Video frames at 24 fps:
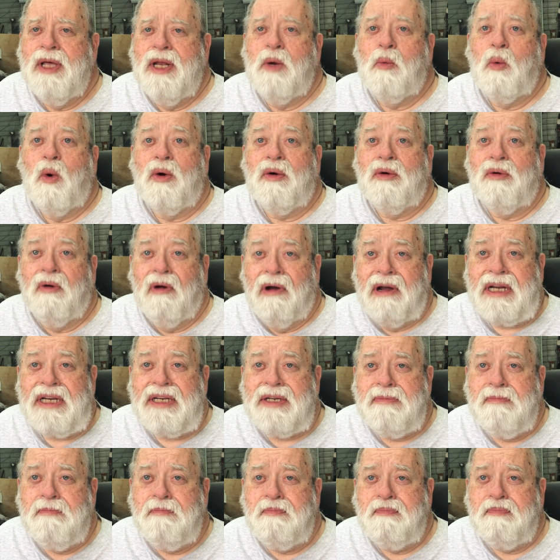and it worked great.
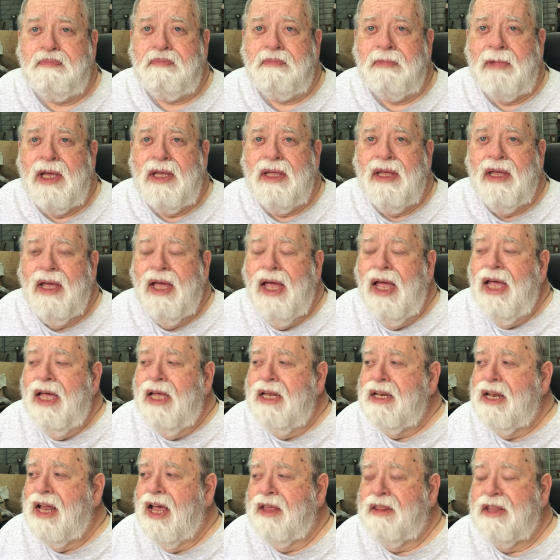
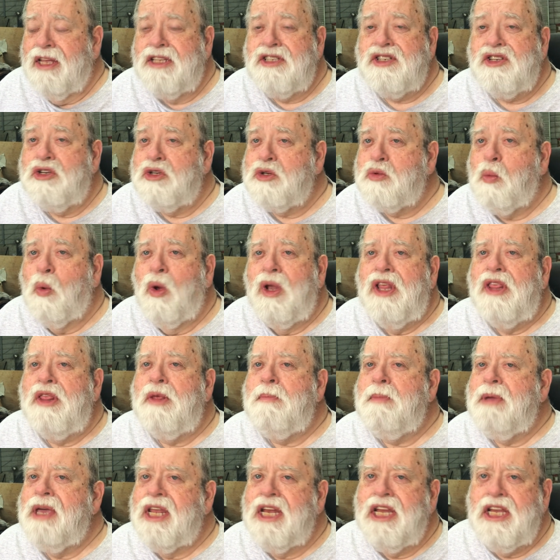Now that's just one of the
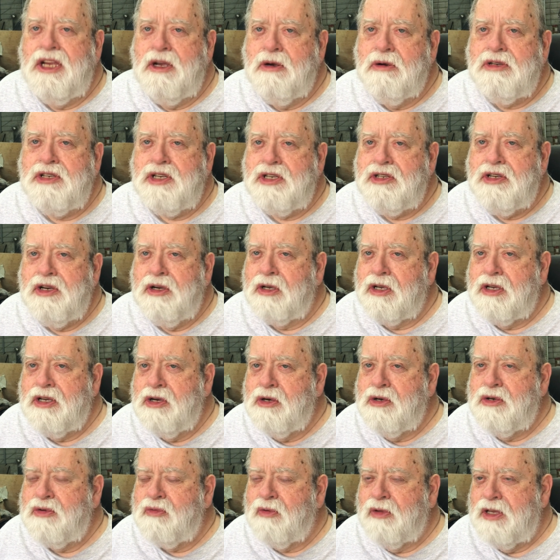many uses you can
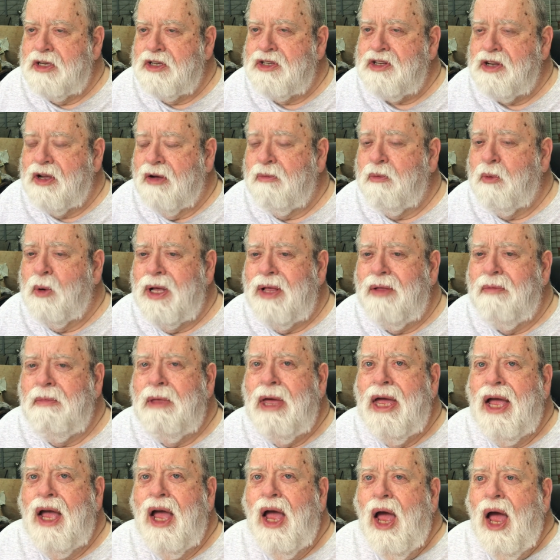use for this stuff. Well,
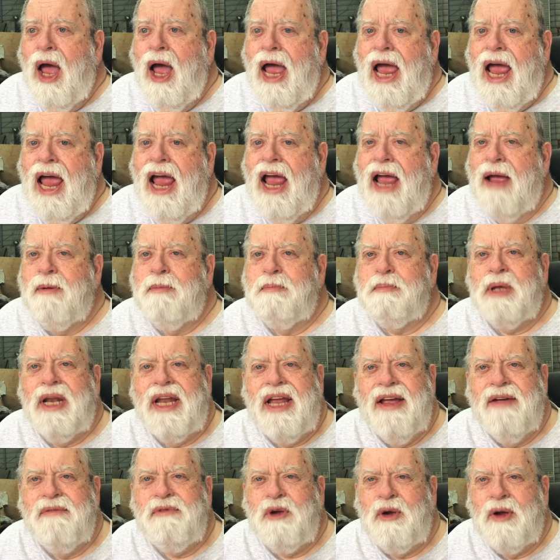but
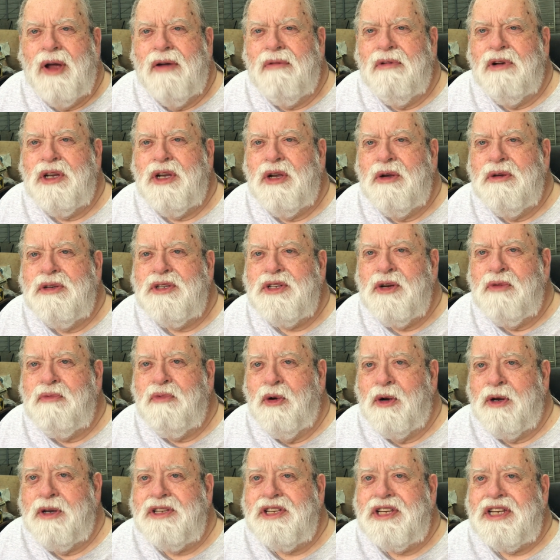have you ever used it
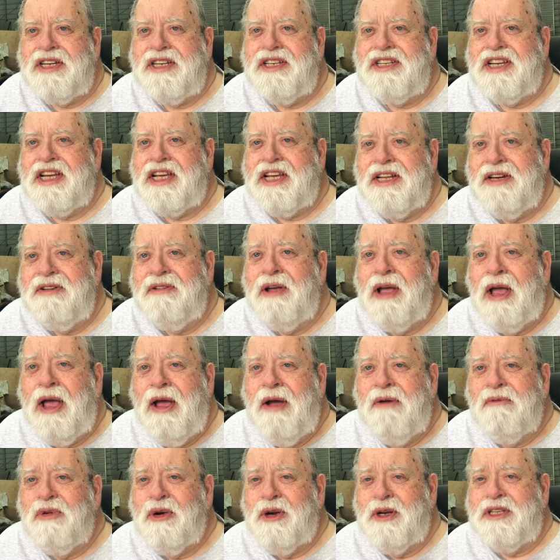for its
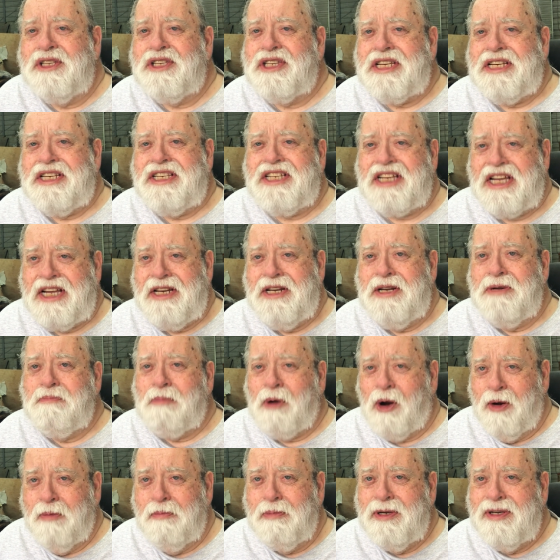intended
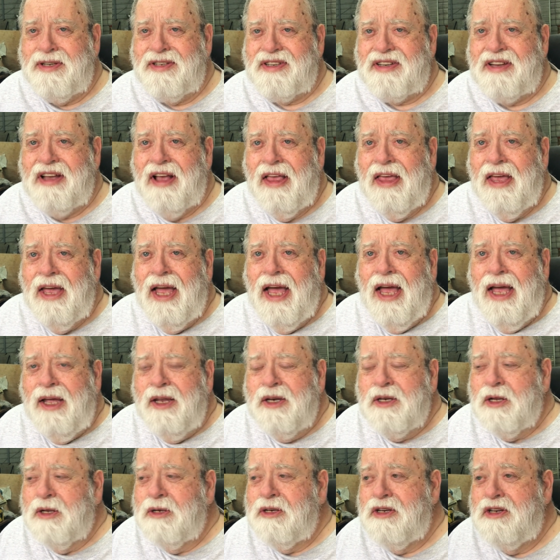purpose?
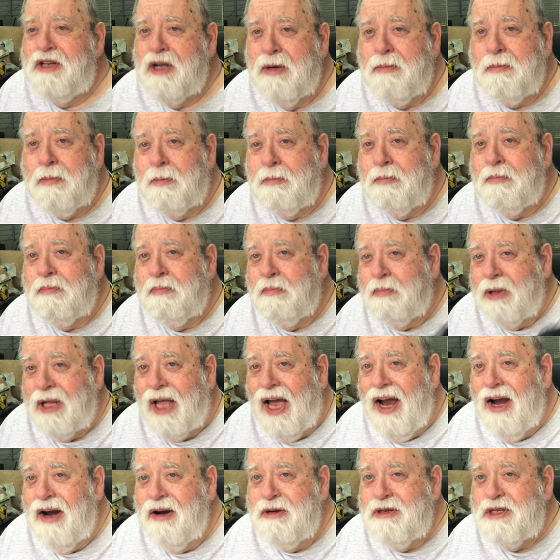To dip
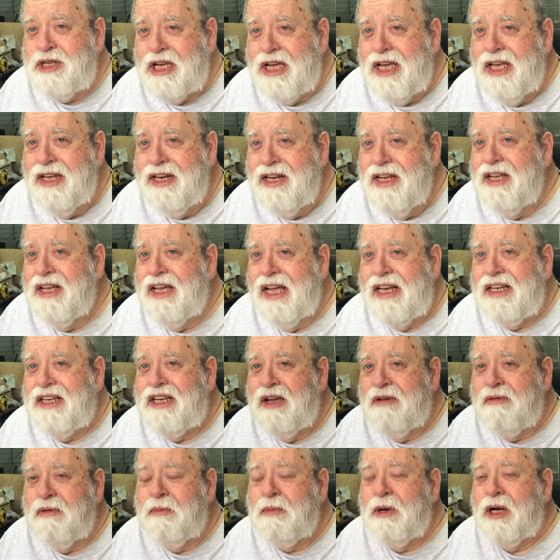pliers in and
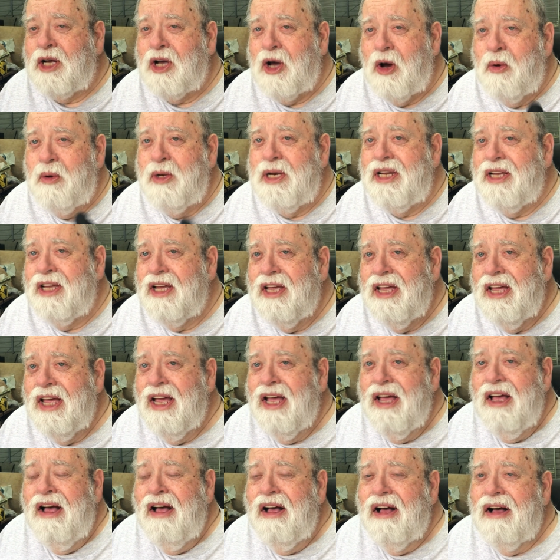give them a coating
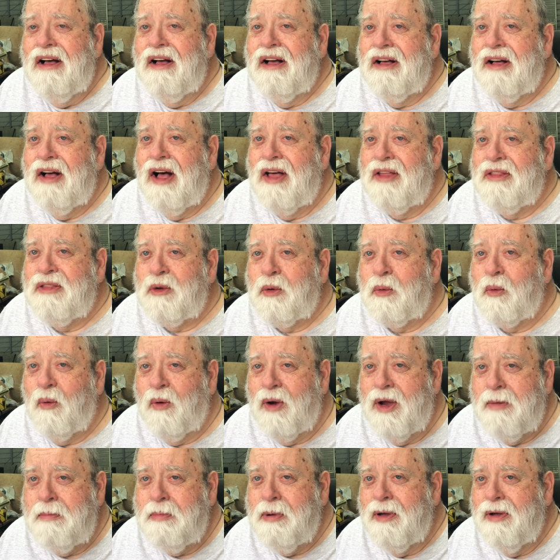on the
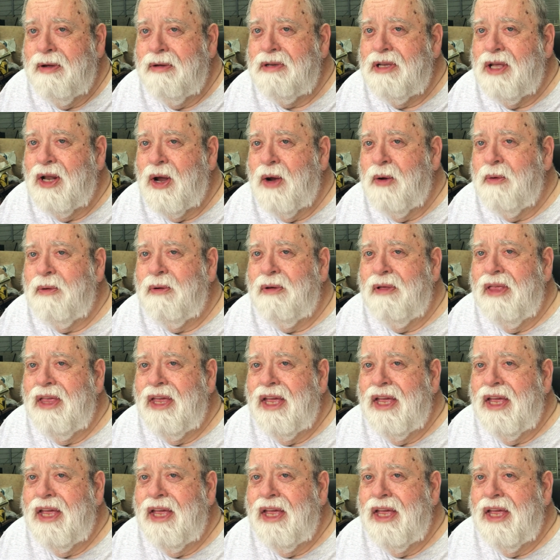grip, you know?